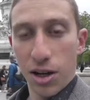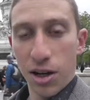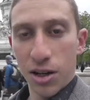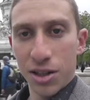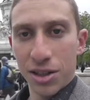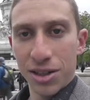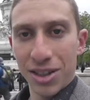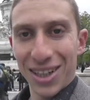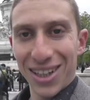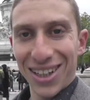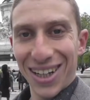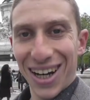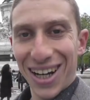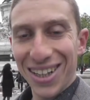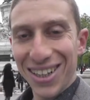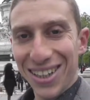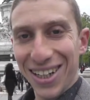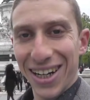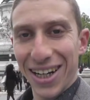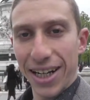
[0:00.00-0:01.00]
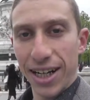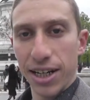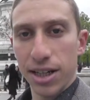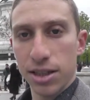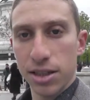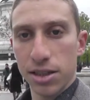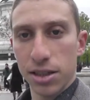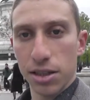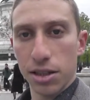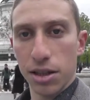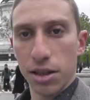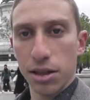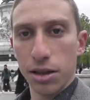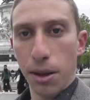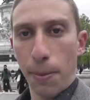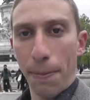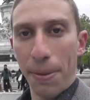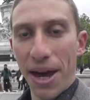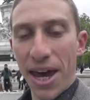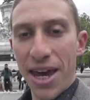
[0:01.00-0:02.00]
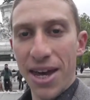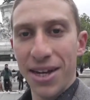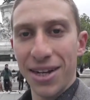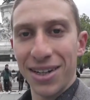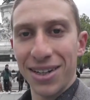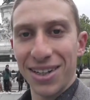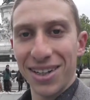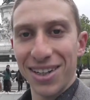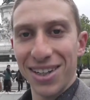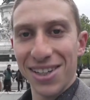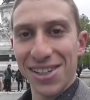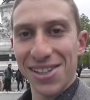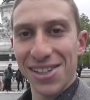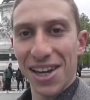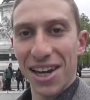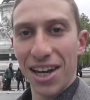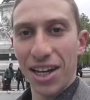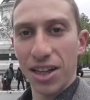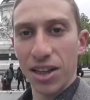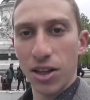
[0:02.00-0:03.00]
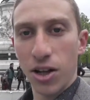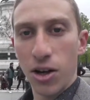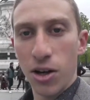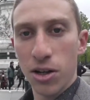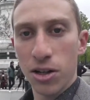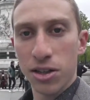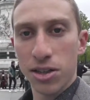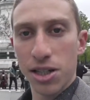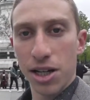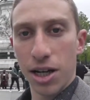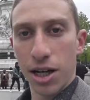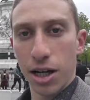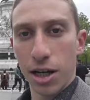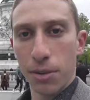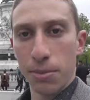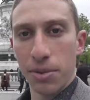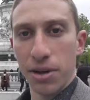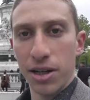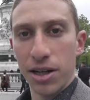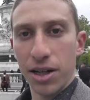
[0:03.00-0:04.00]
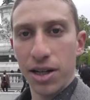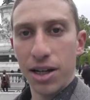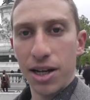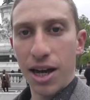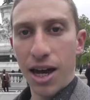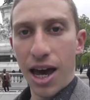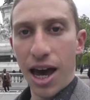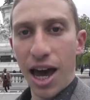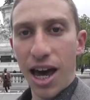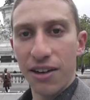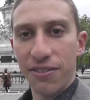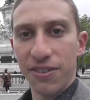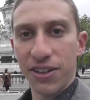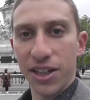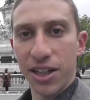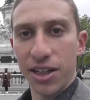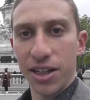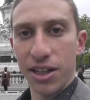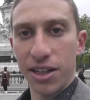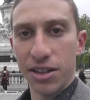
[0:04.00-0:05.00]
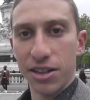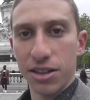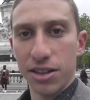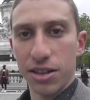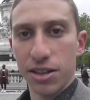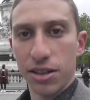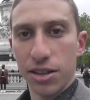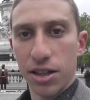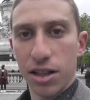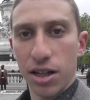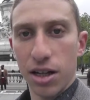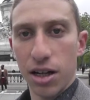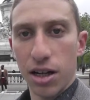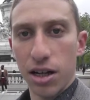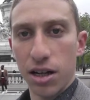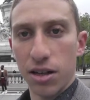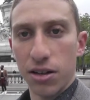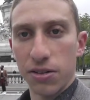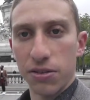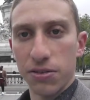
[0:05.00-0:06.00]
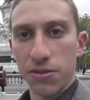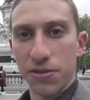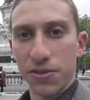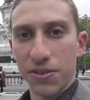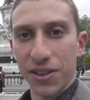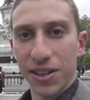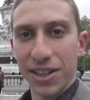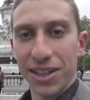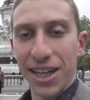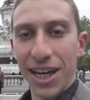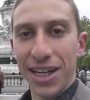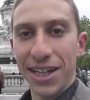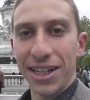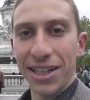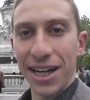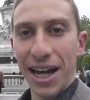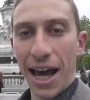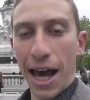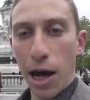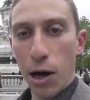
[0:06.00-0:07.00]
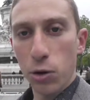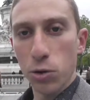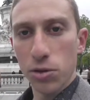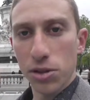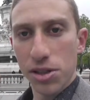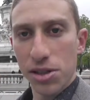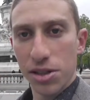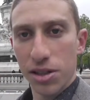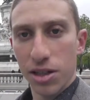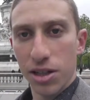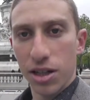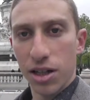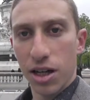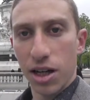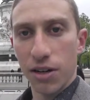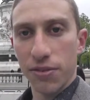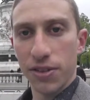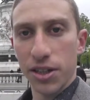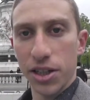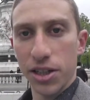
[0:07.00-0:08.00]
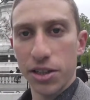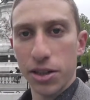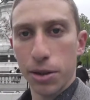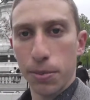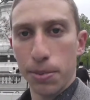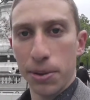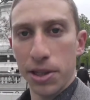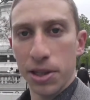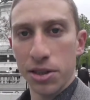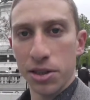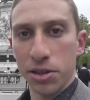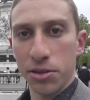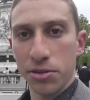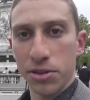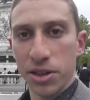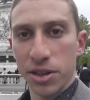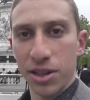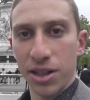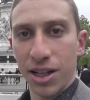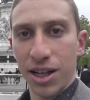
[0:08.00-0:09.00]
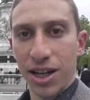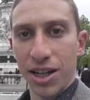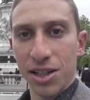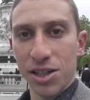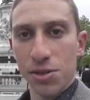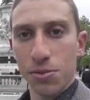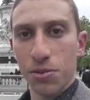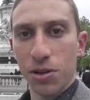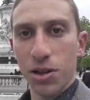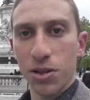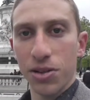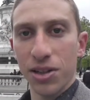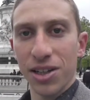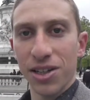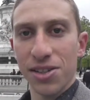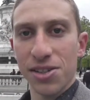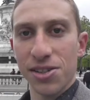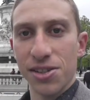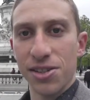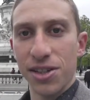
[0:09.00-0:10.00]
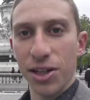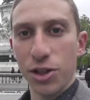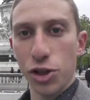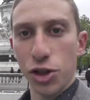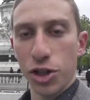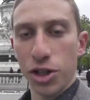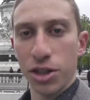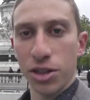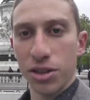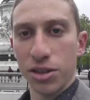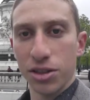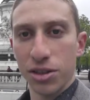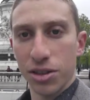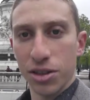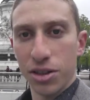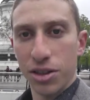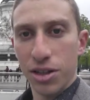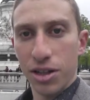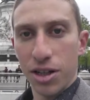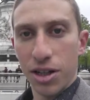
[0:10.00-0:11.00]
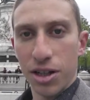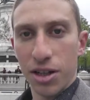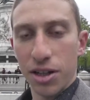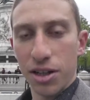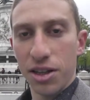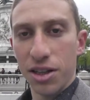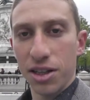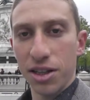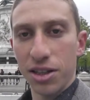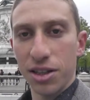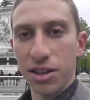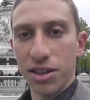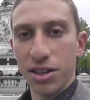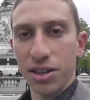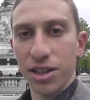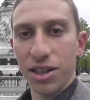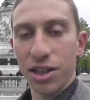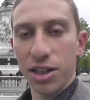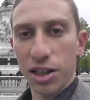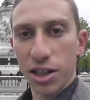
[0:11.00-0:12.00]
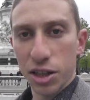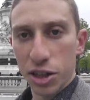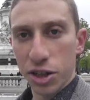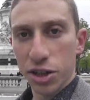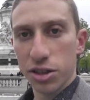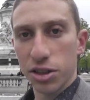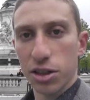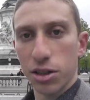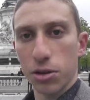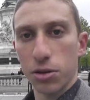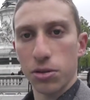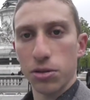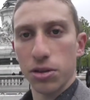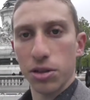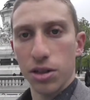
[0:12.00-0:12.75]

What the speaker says: On the other hand, Le Pen is a longtime advocate of getting out of the European Union as well as ditching the euro.